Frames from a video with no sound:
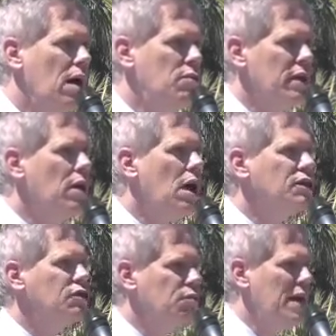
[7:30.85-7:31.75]
with a
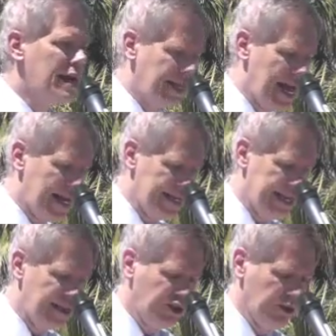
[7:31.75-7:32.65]
lawsuit making that
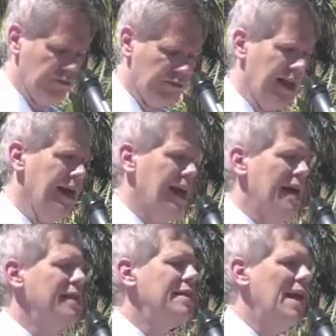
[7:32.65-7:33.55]
contention. And
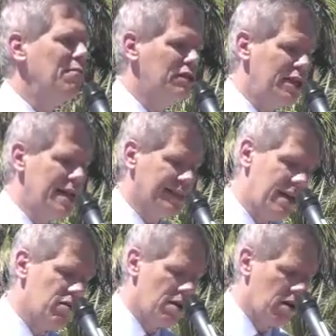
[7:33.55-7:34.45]
I think they have a chance. I
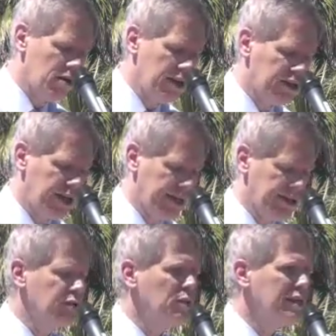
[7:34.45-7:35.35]
don't know how good the chance
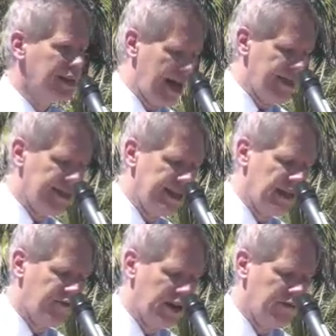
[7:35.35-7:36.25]
is, but I think they
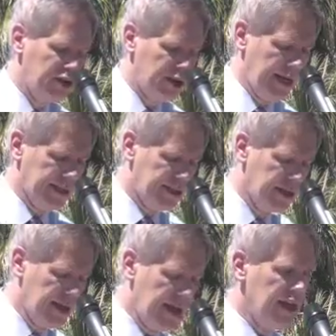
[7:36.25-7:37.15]
definitely have a chance.
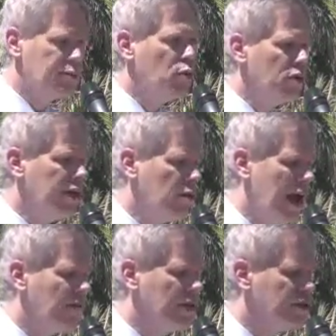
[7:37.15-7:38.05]
It's poorly
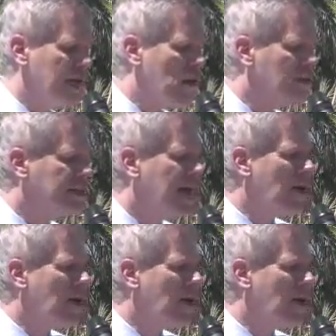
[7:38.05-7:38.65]
crafted. So that was an